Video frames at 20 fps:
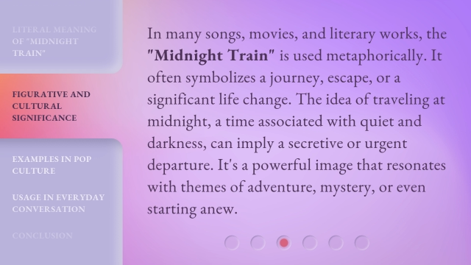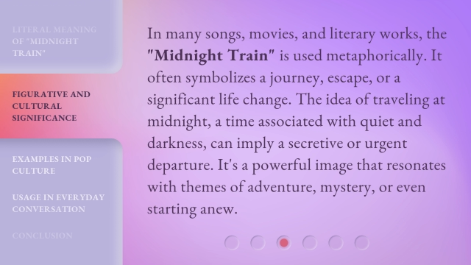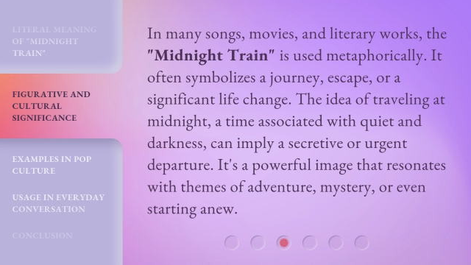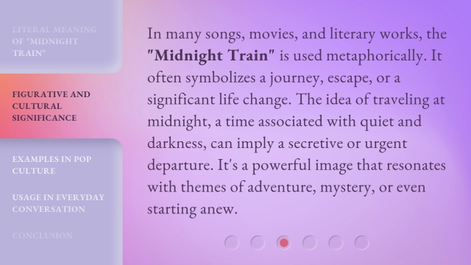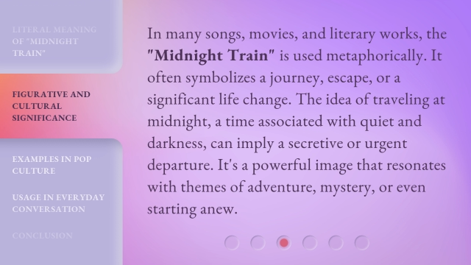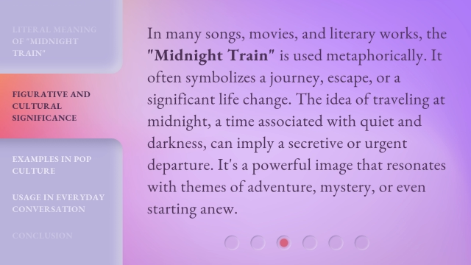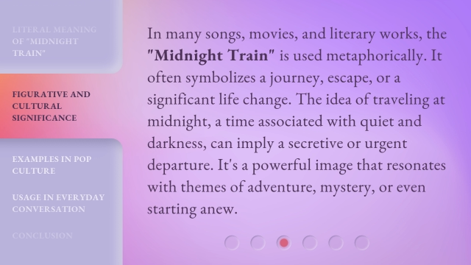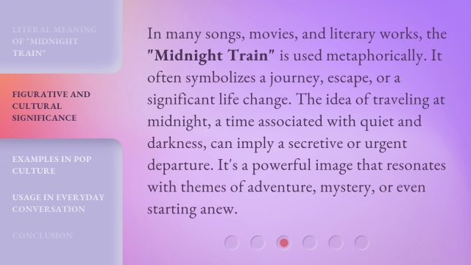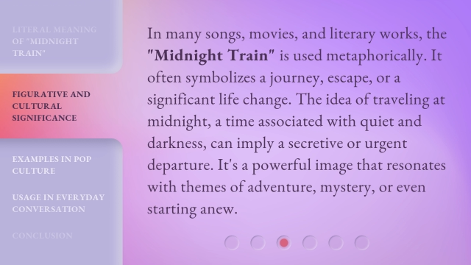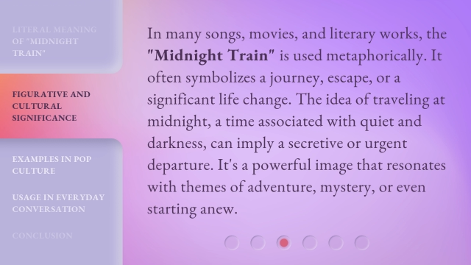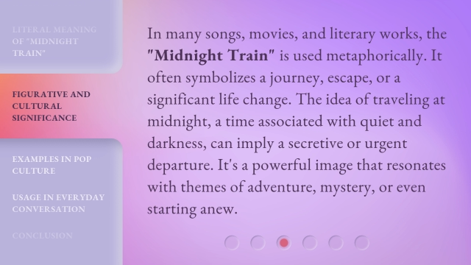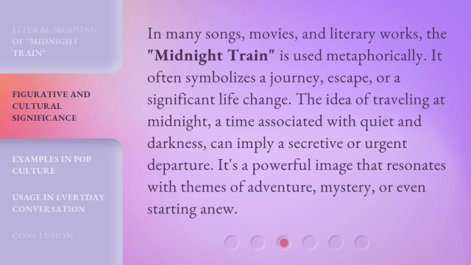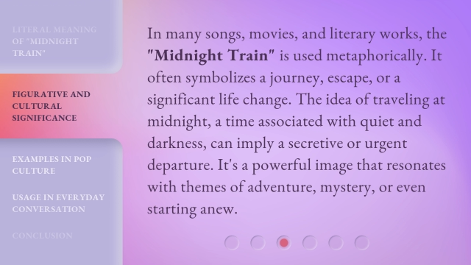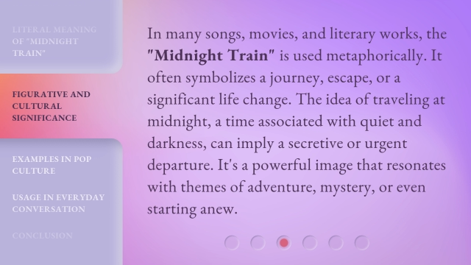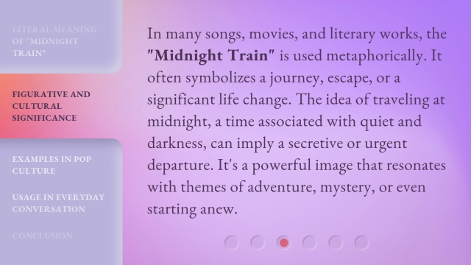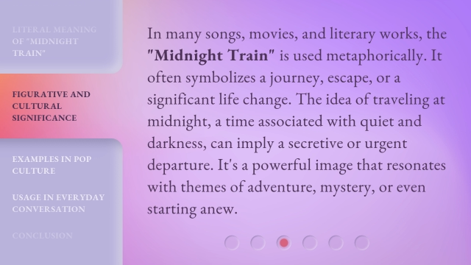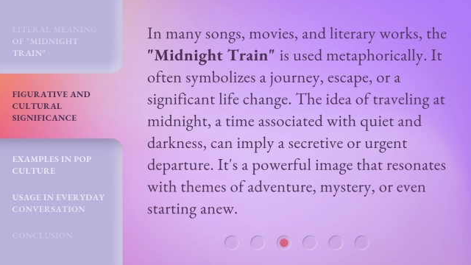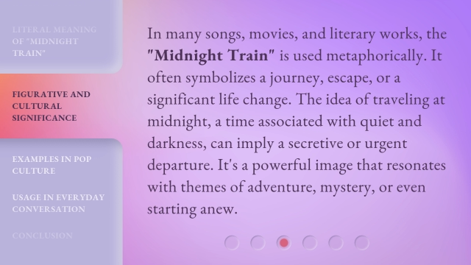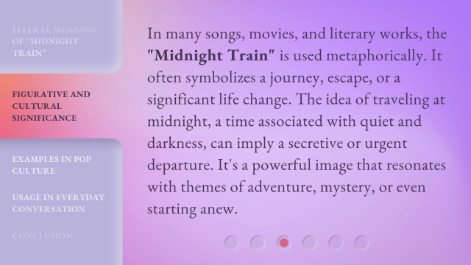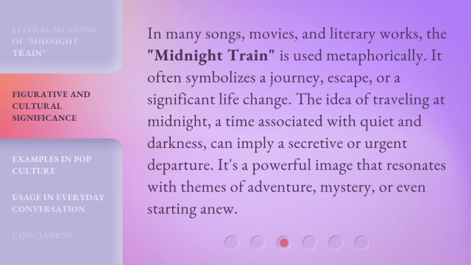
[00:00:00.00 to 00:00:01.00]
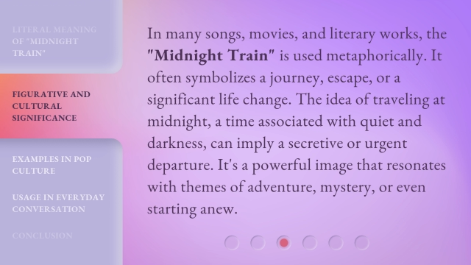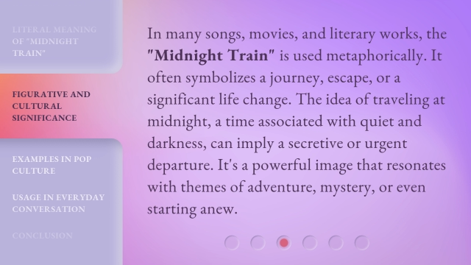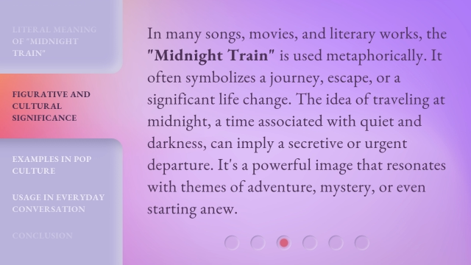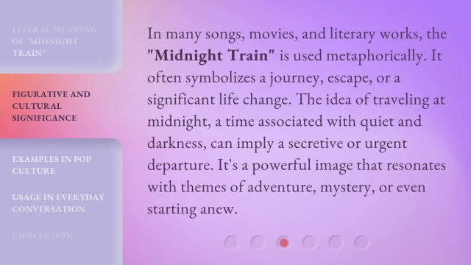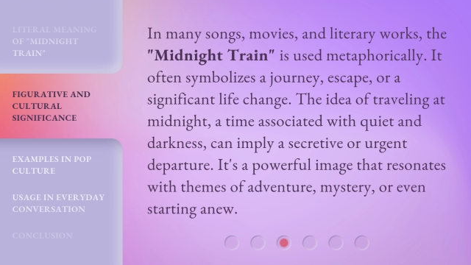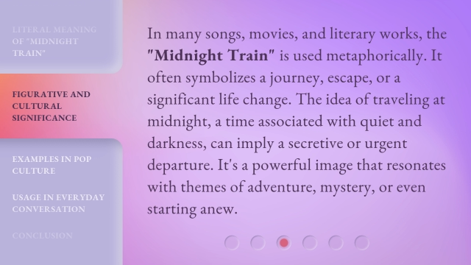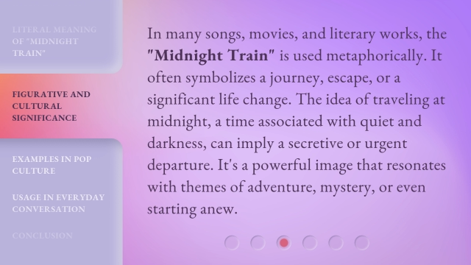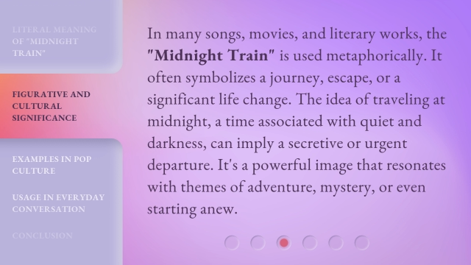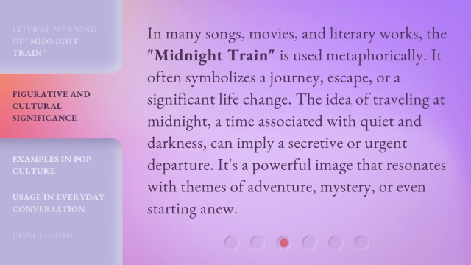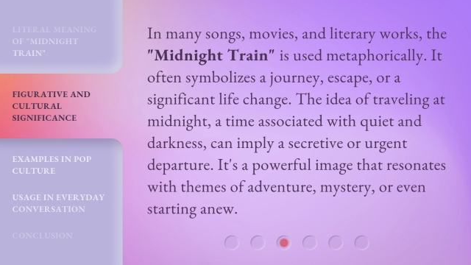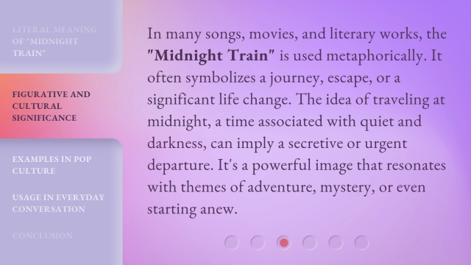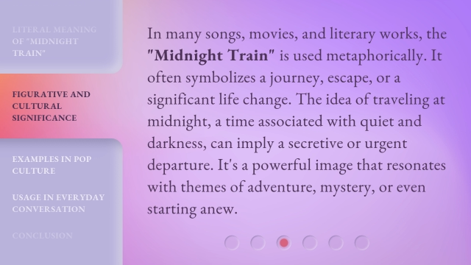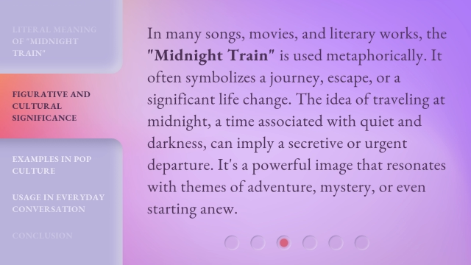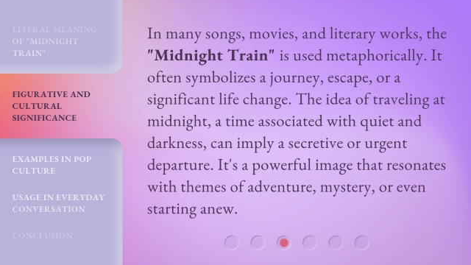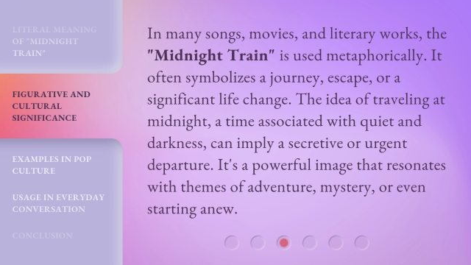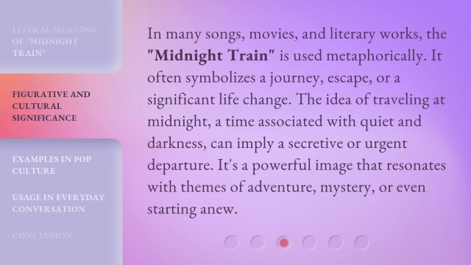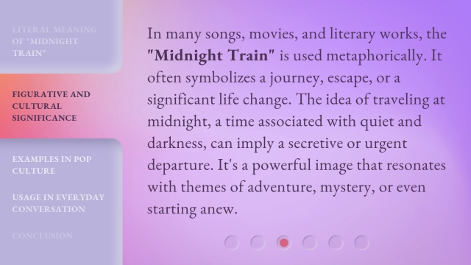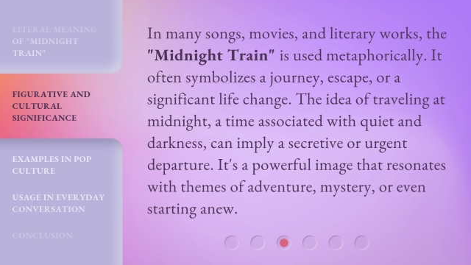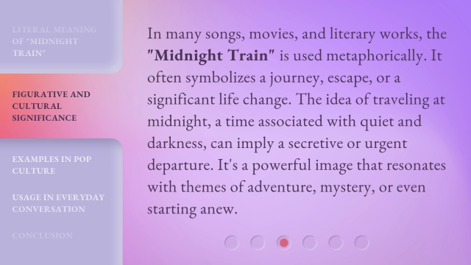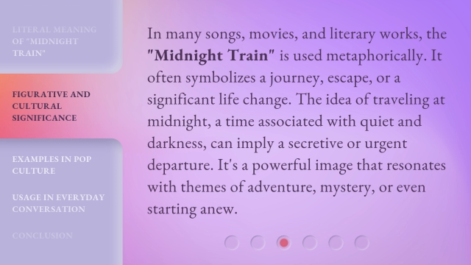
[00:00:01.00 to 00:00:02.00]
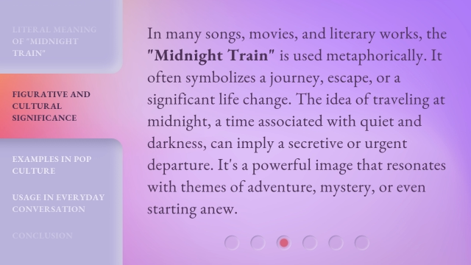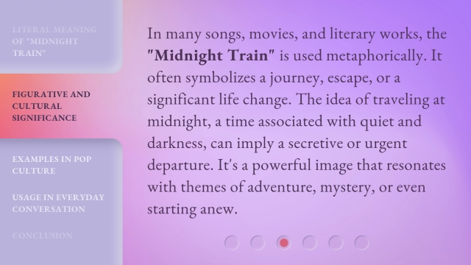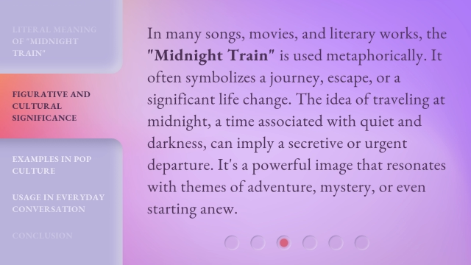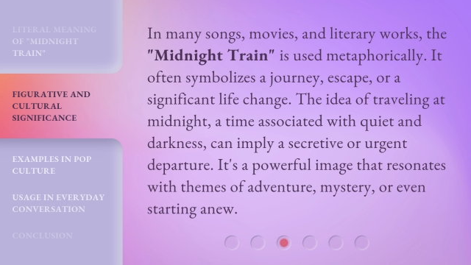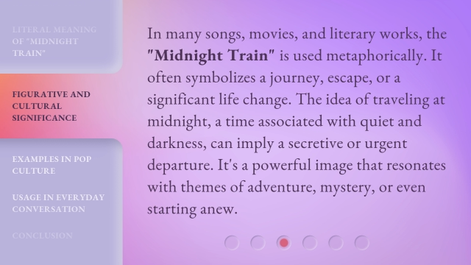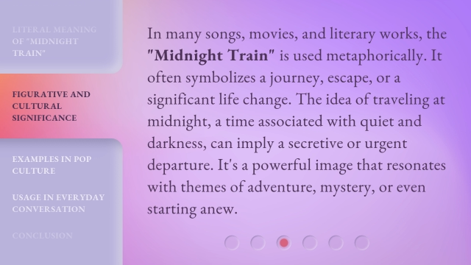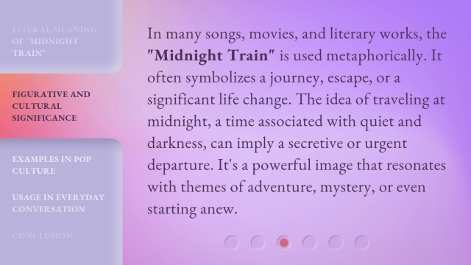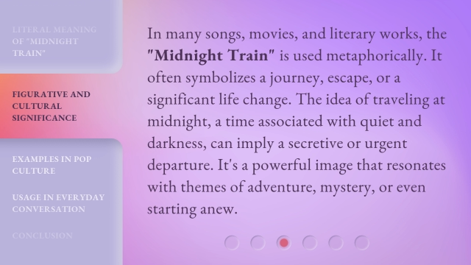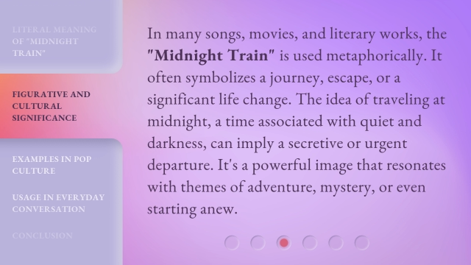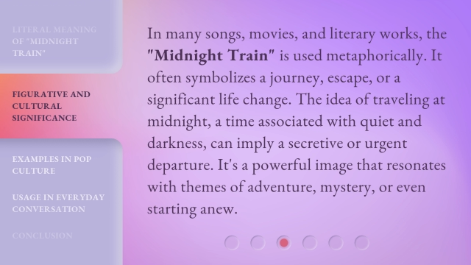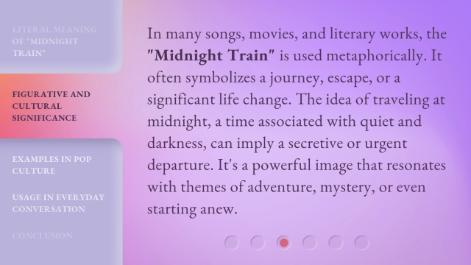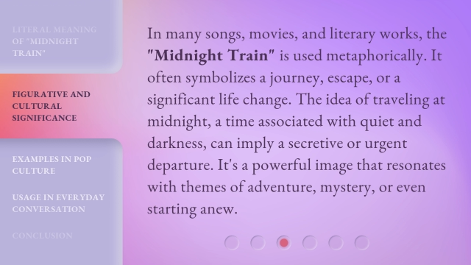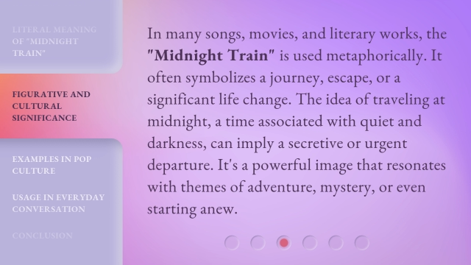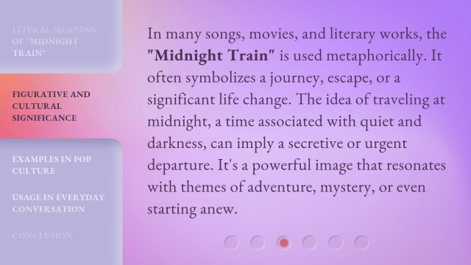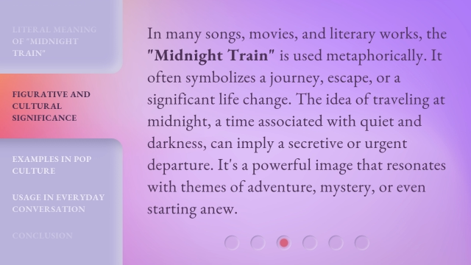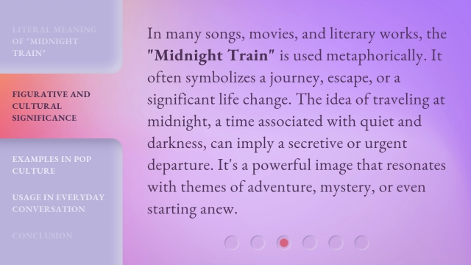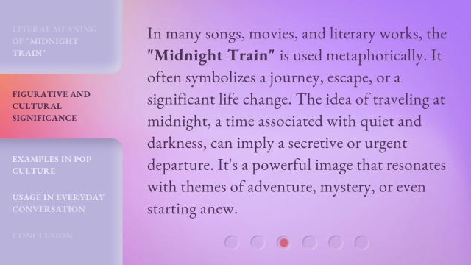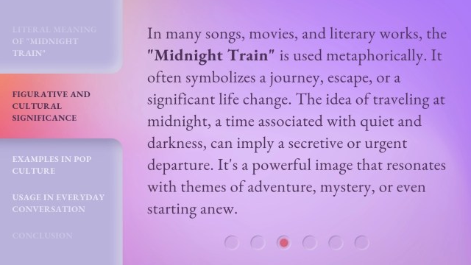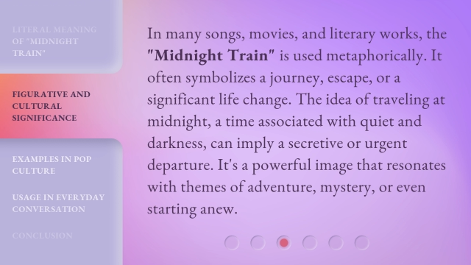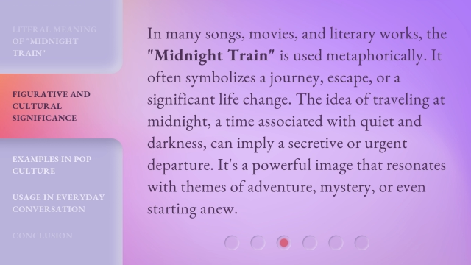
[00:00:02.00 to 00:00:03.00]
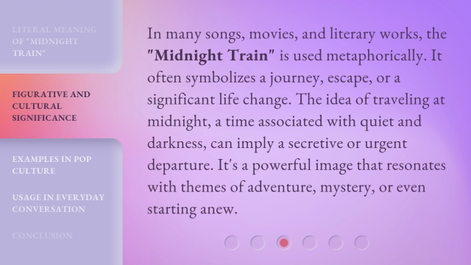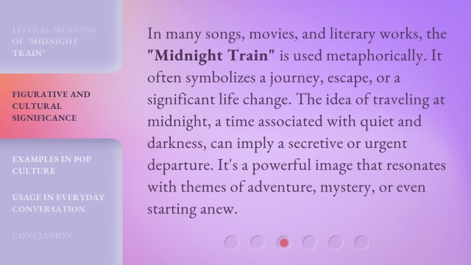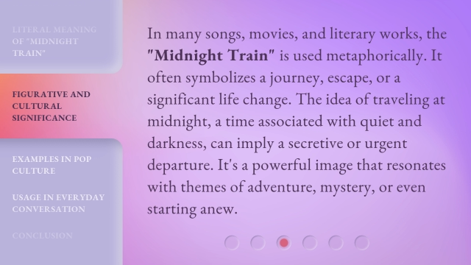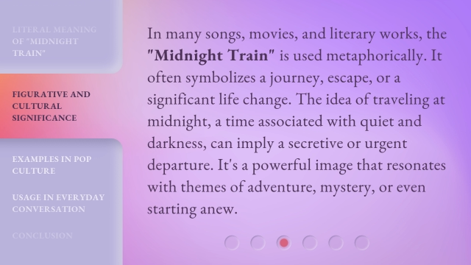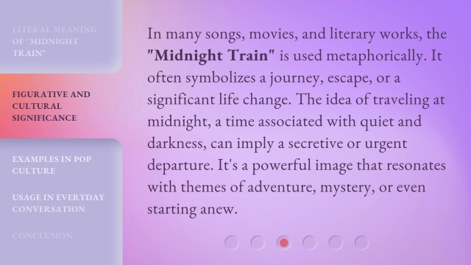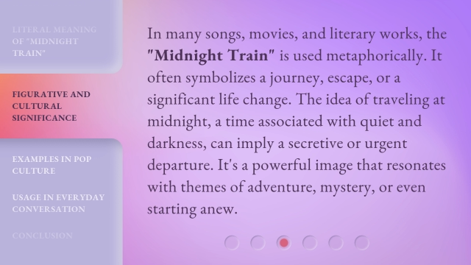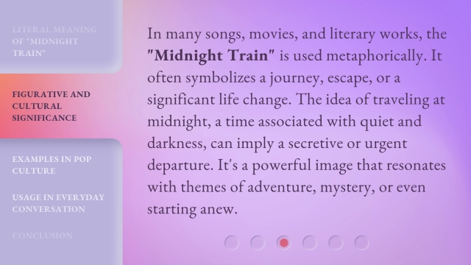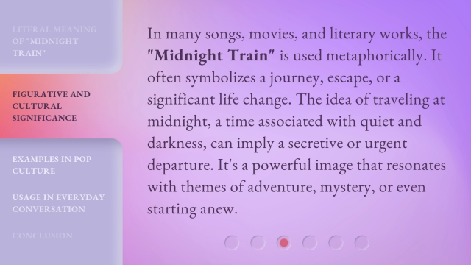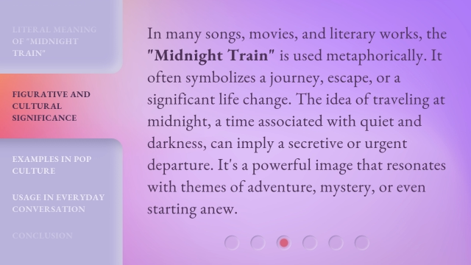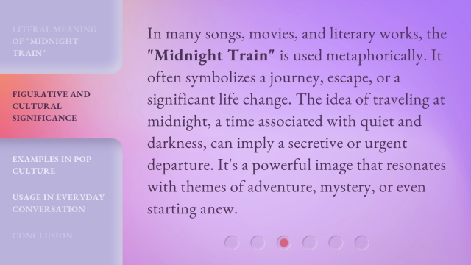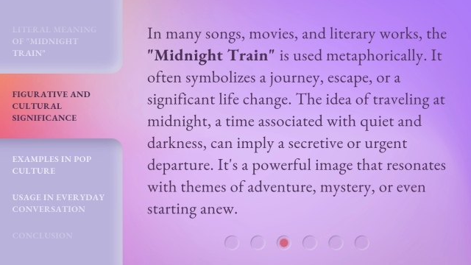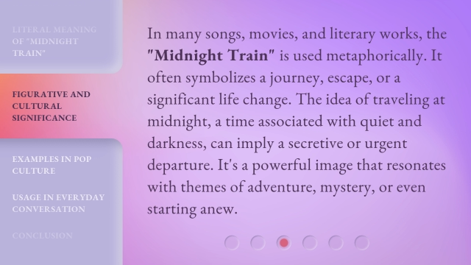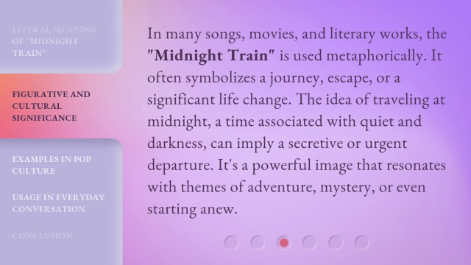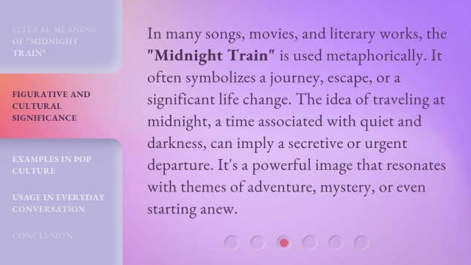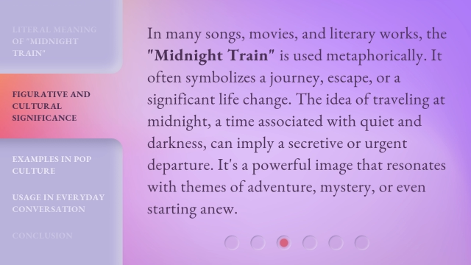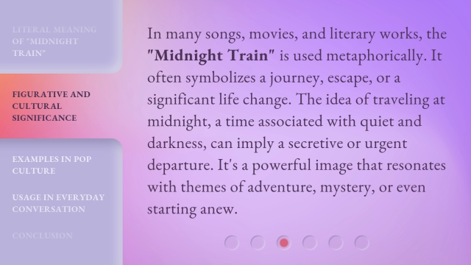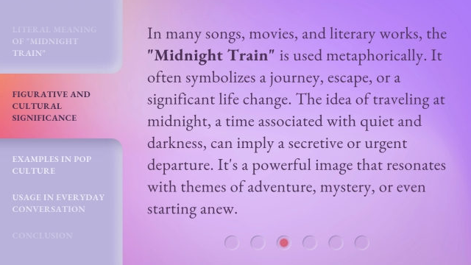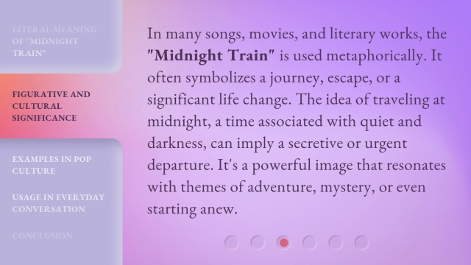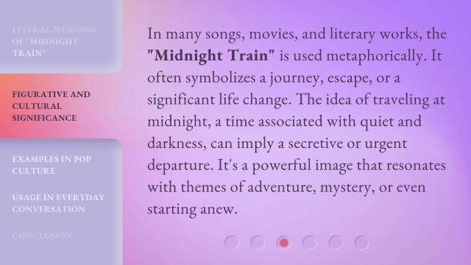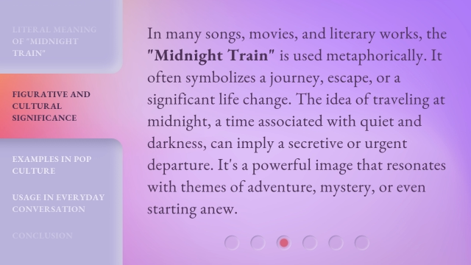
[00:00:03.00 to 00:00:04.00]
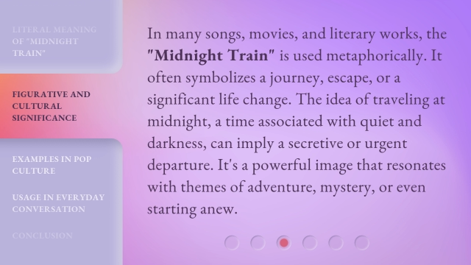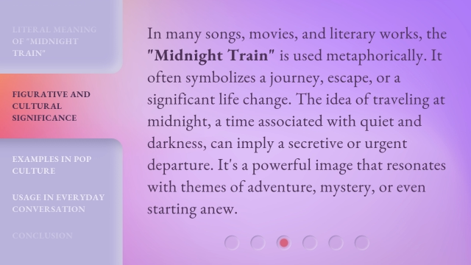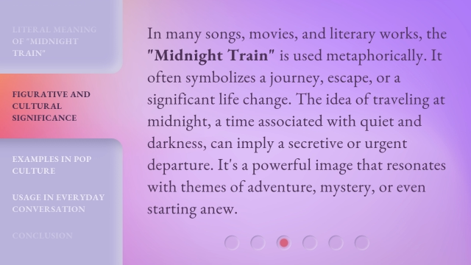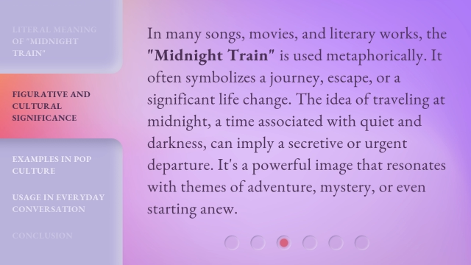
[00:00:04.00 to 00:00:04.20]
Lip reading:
[unreadable: no face in view]